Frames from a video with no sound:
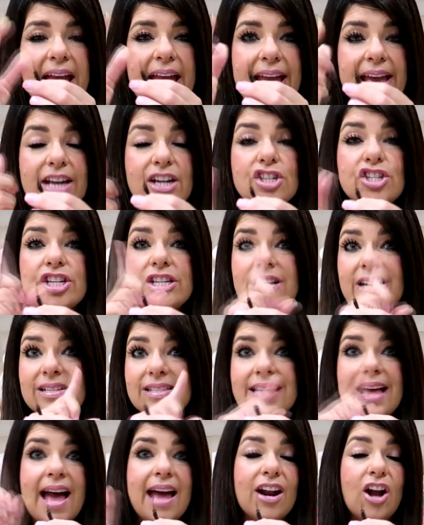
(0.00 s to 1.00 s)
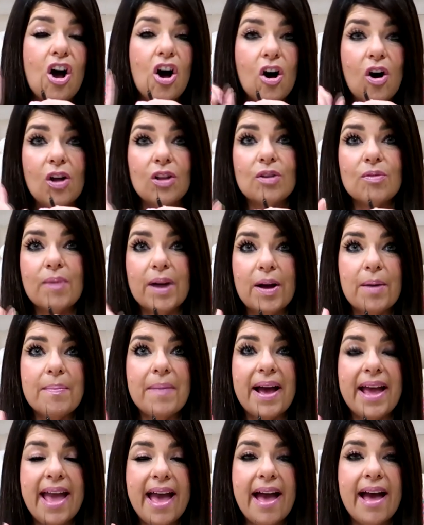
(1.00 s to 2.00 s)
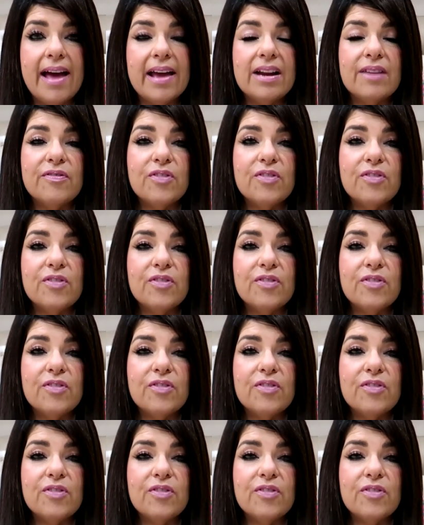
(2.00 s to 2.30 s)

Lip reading: and she does that all around my head